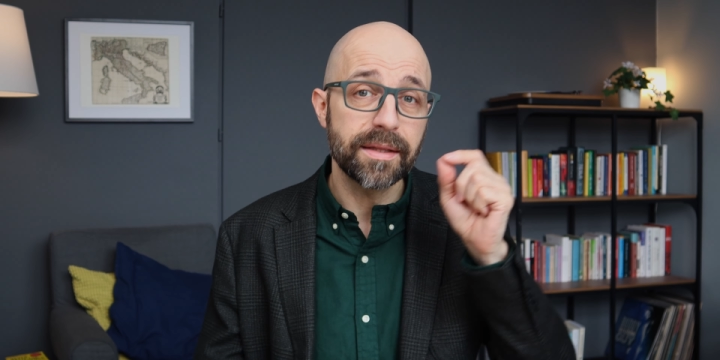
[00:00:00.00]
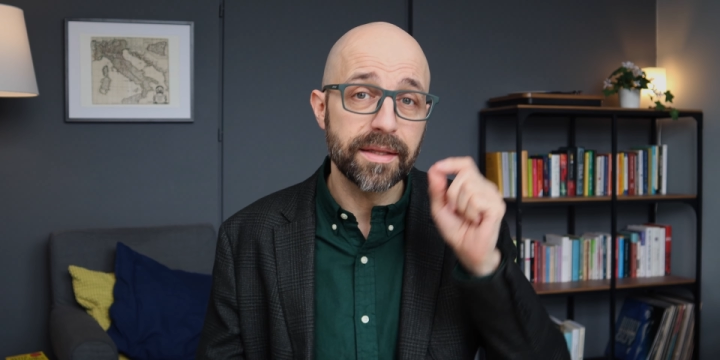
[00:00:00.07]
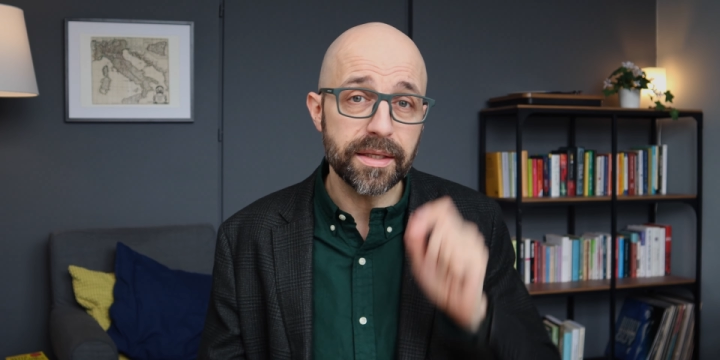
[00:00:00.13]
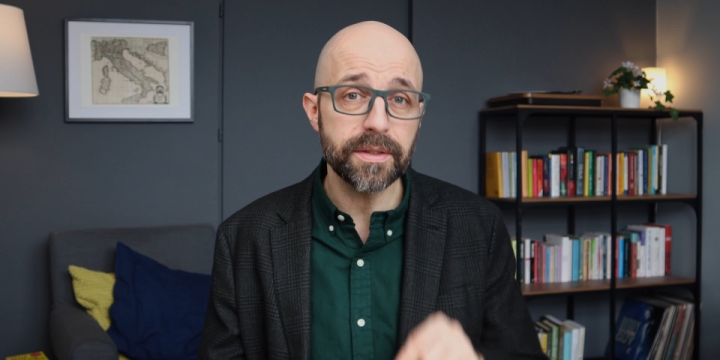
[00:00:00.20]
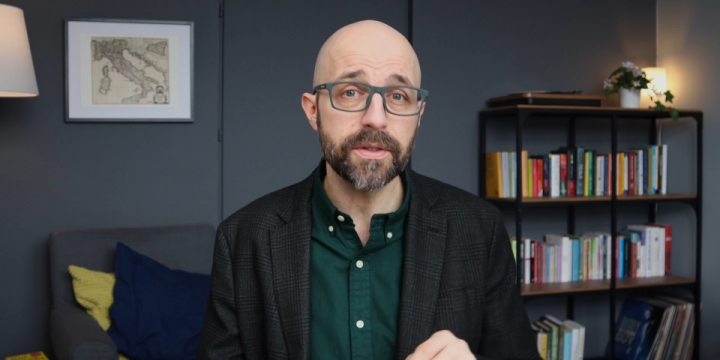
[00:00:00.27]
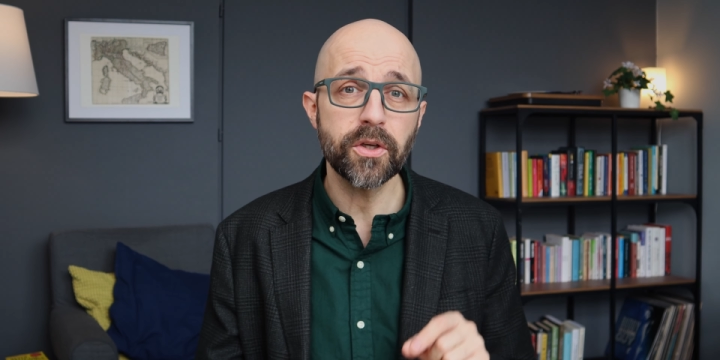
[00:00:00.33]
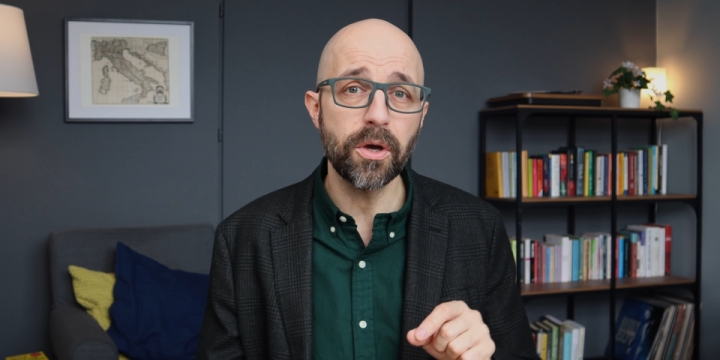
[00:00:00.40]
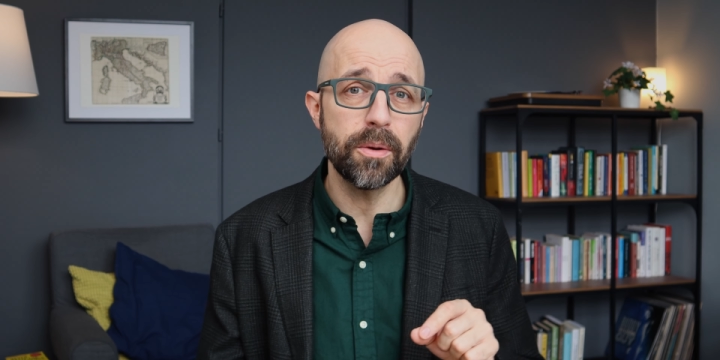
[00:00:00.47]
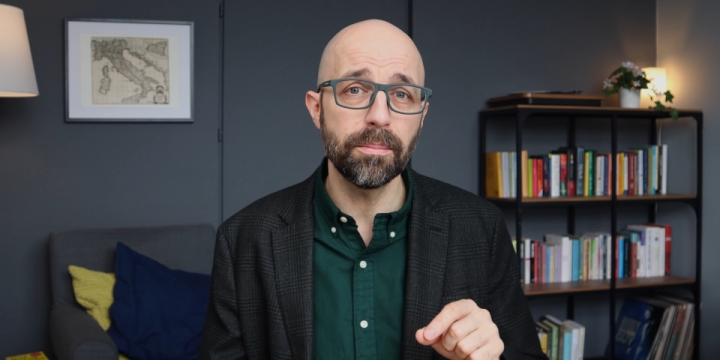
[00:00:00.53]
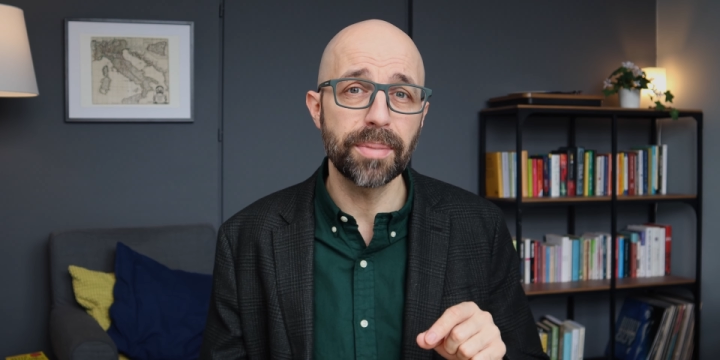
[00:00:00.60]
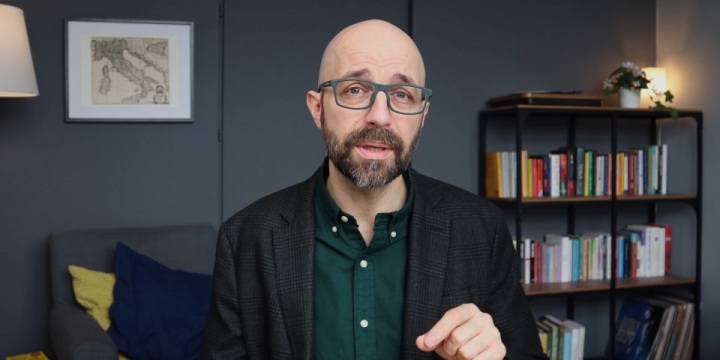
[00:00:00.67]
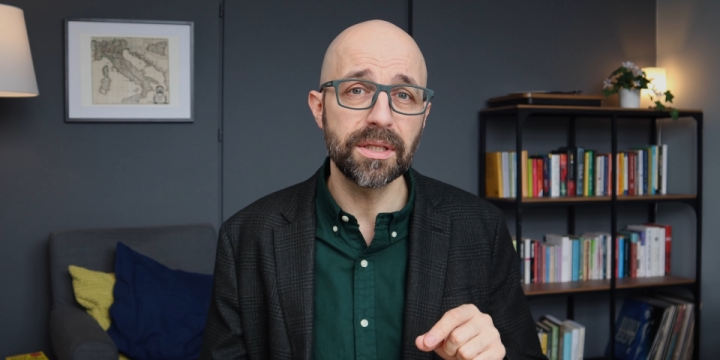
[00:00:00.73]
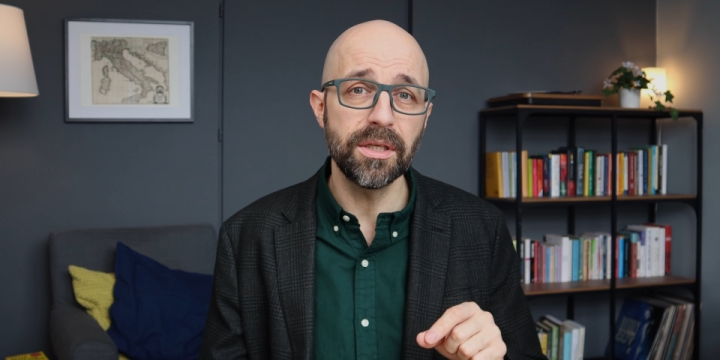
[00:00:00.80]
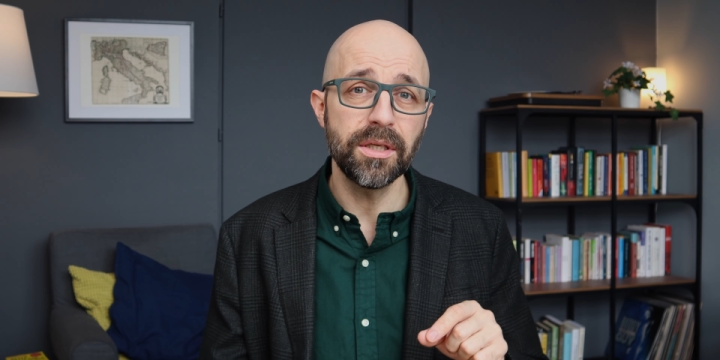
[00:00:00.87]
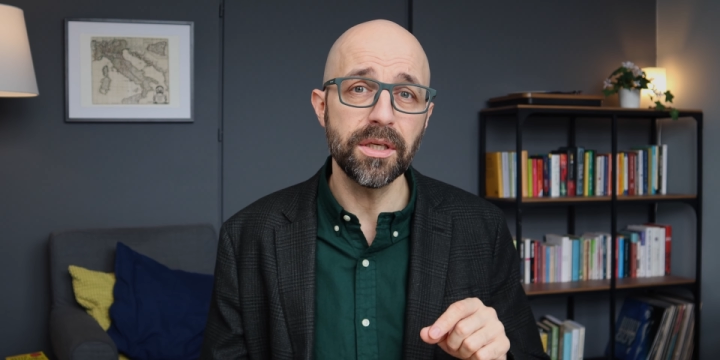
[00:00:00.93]
this
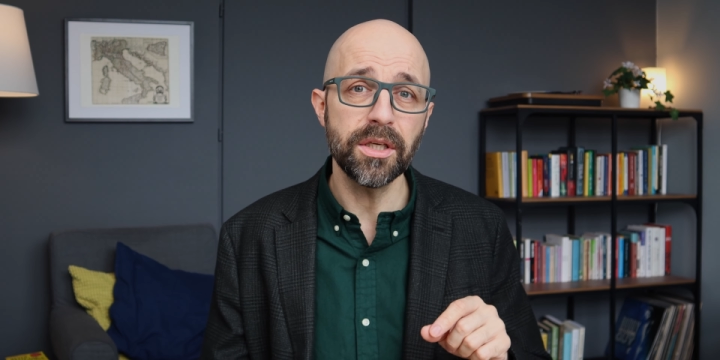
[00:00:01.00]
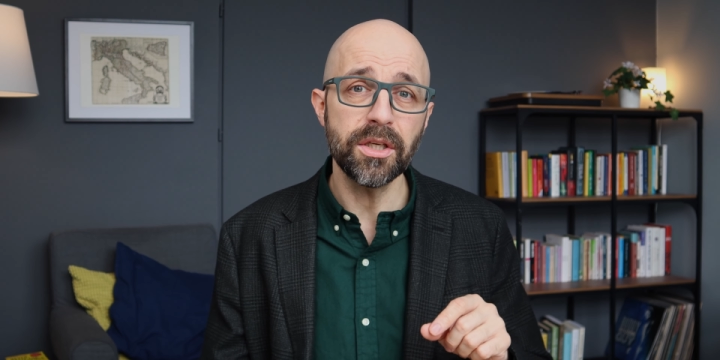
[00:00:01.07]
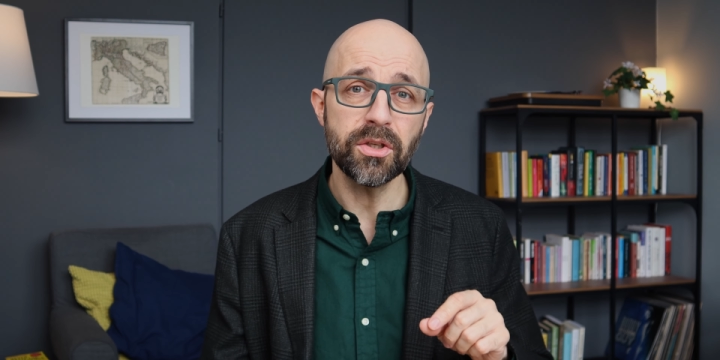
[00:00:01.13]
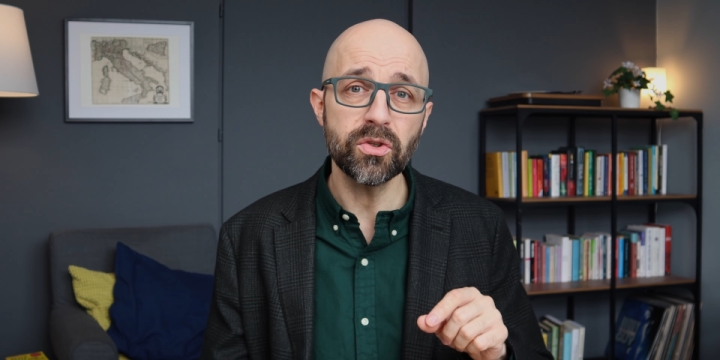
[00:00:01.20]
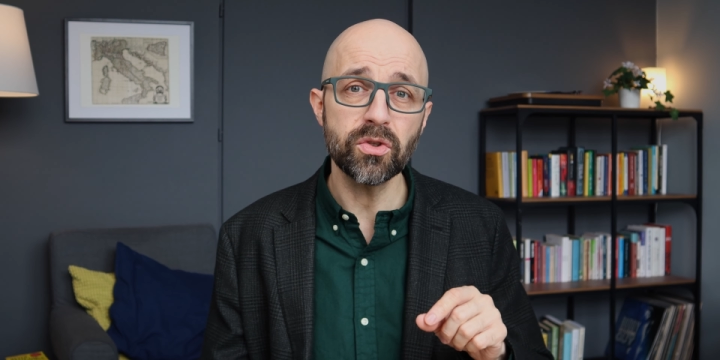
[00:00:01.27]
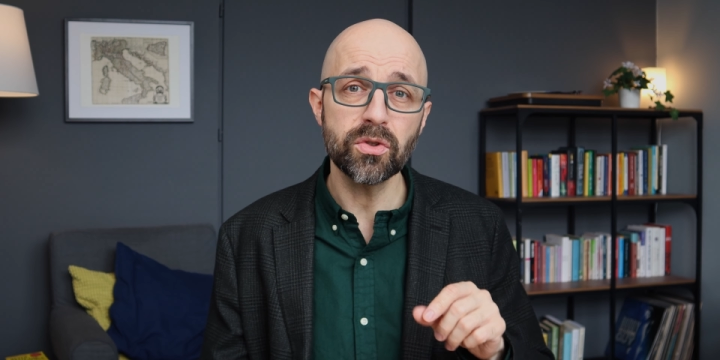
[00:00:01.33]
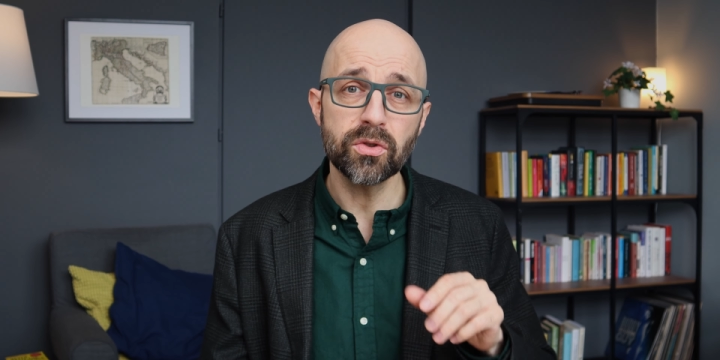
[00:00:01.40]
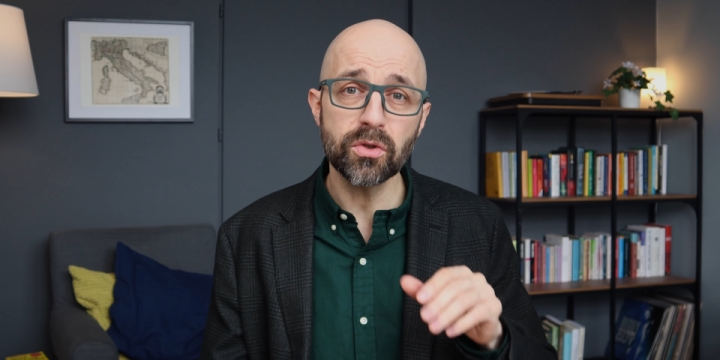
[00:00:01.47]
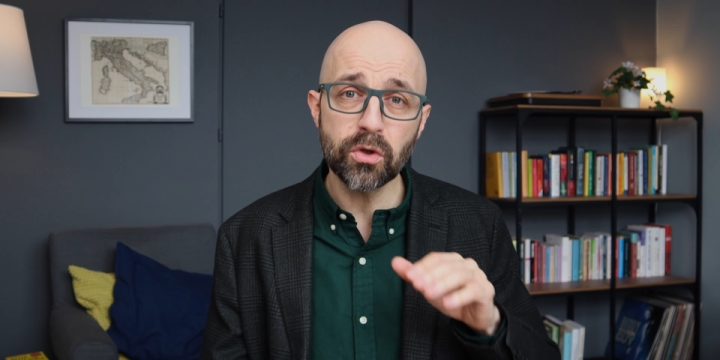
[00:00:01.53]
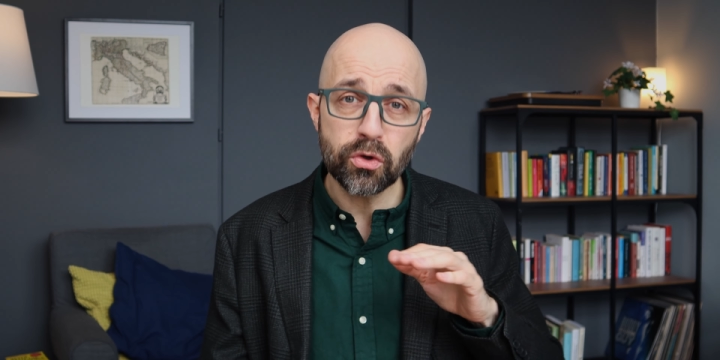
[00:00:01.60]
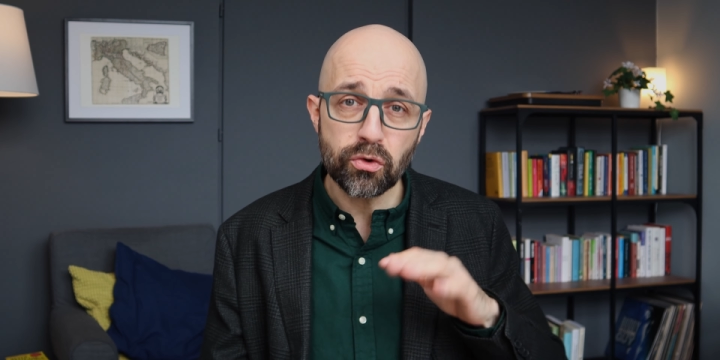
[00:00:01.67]
company is